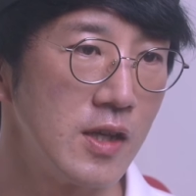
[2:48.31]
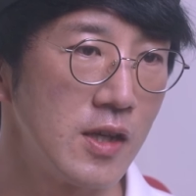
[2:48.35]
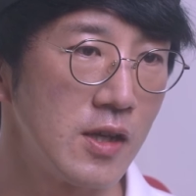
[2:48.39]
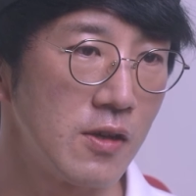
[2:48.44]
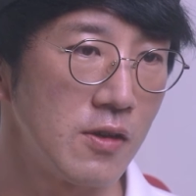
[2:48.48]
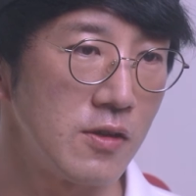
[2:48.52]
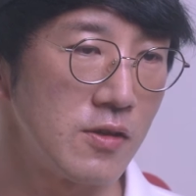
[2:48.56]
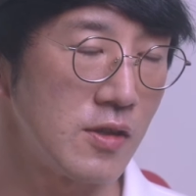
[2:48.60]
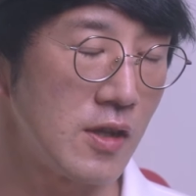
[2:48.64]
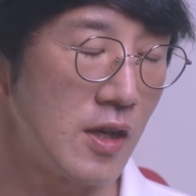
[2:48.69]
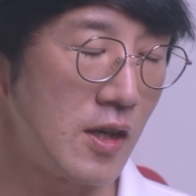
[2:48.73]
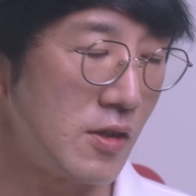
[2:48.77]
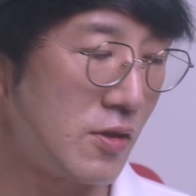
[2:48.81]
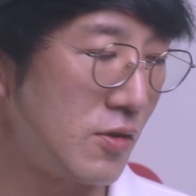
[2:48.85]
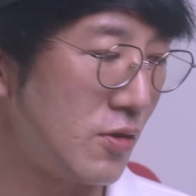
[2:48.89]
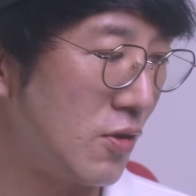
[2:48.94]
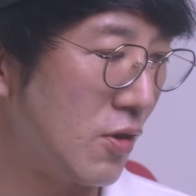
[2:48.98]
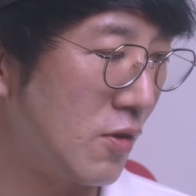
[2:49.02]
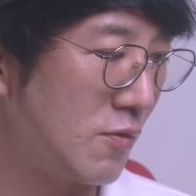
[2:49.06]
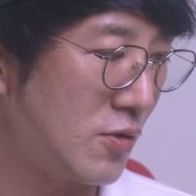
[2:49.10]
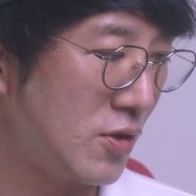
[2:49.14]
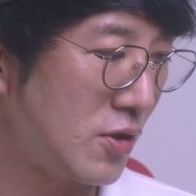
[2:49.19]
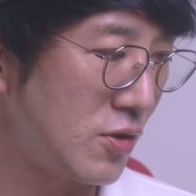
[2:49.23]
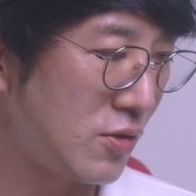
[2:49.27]
because I
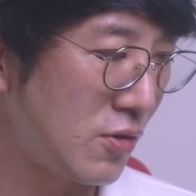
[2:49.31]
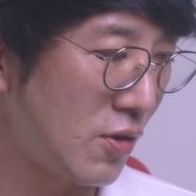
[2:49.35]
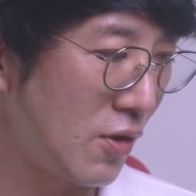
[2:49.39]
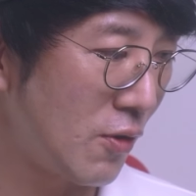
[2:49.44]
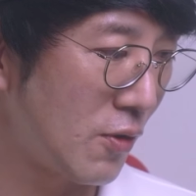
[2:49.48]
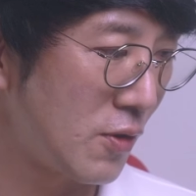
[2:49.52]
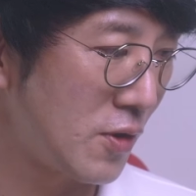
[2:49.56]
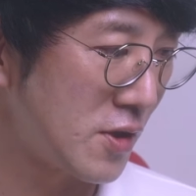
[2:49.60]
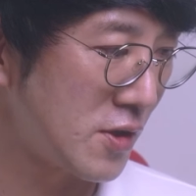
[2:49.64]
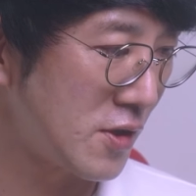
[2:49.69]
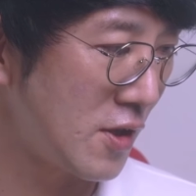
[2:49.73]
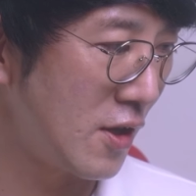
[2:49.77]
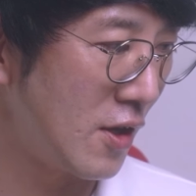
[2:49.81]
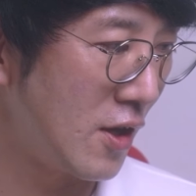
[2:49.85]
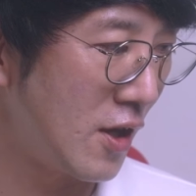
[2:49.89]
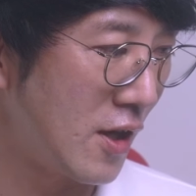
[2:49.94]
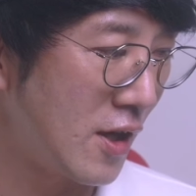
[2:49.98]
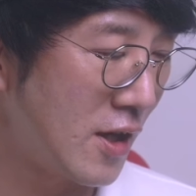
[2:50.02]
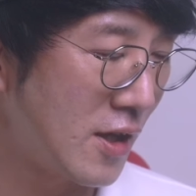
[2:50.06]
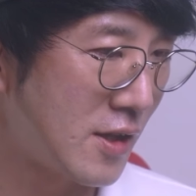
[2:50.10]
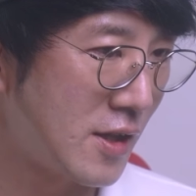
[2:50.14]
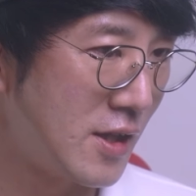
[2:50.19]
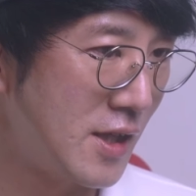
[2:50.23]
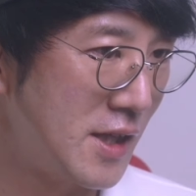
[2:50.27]
normally talk a
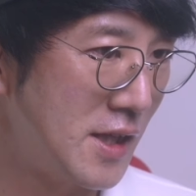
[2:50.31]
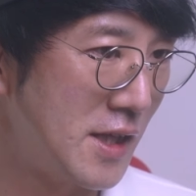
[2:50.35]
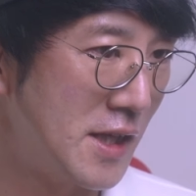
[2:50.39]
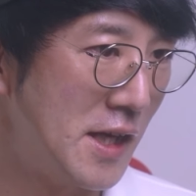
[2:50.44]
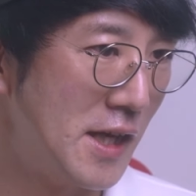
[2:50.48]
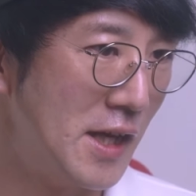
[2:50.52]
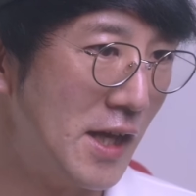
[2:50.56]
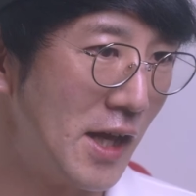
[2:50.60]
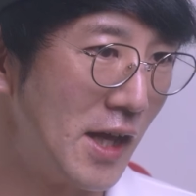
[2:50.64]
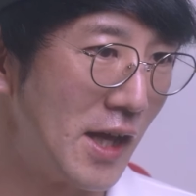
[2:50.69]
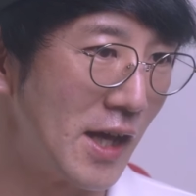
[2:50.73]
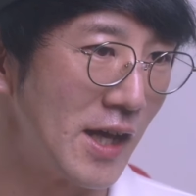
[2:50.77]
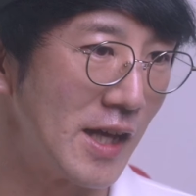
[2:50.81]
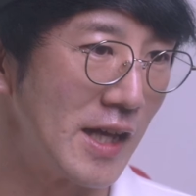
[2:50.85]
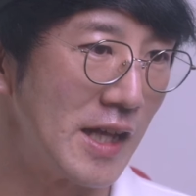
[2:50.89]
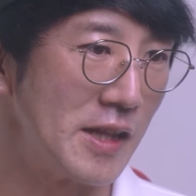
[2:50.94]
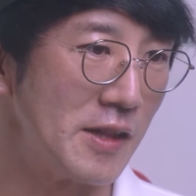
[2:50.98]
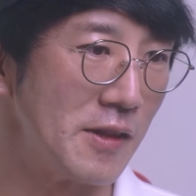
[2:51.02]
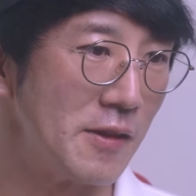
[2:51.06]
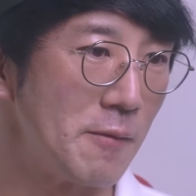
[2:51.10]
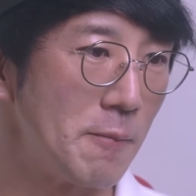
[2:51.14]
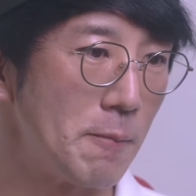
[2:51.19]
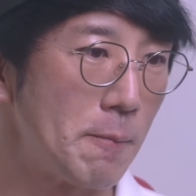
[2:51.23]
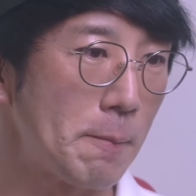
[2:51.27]
lot,
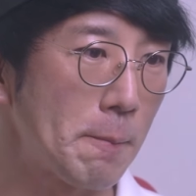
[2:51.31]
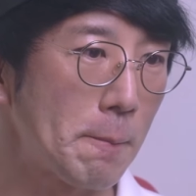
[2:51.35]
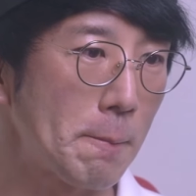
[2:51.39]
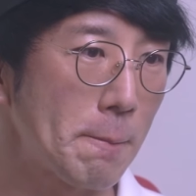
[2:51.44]
and